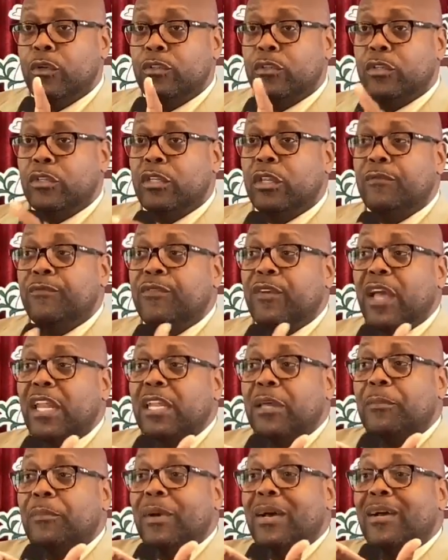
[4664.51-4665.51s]
to
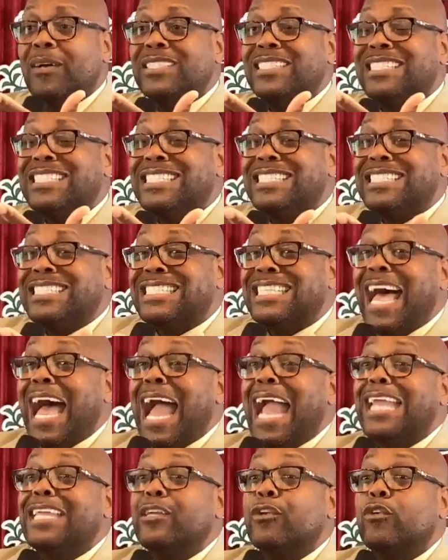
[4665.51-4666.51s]
develop a
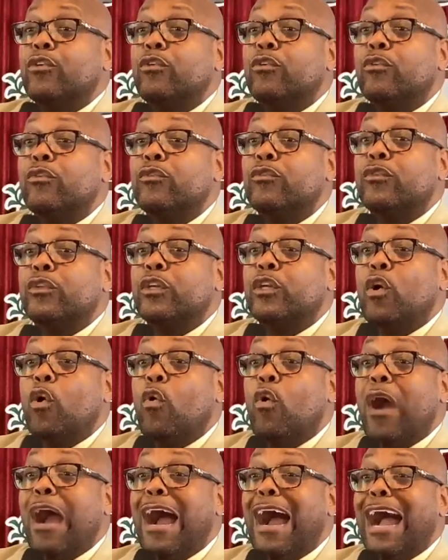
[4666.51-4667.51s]
desire to
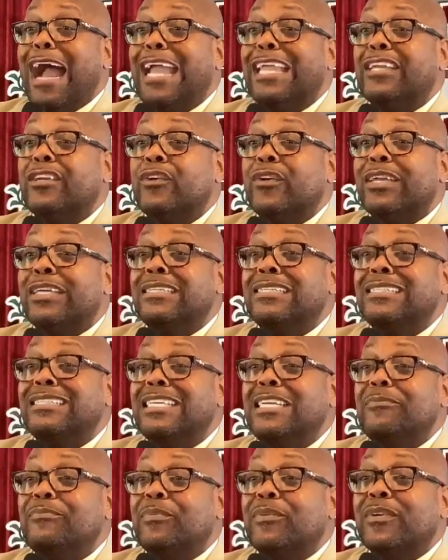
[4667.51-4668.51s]
go higher and
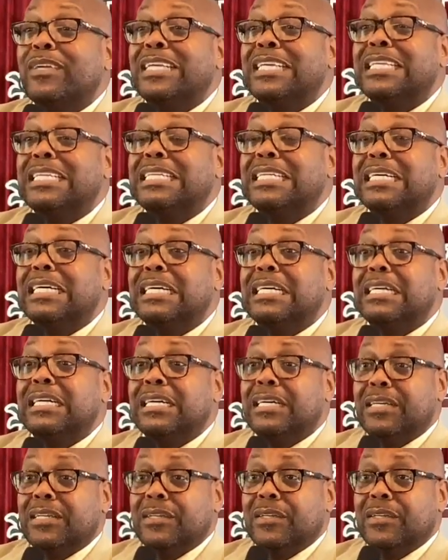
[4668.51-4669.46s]
deeper in God.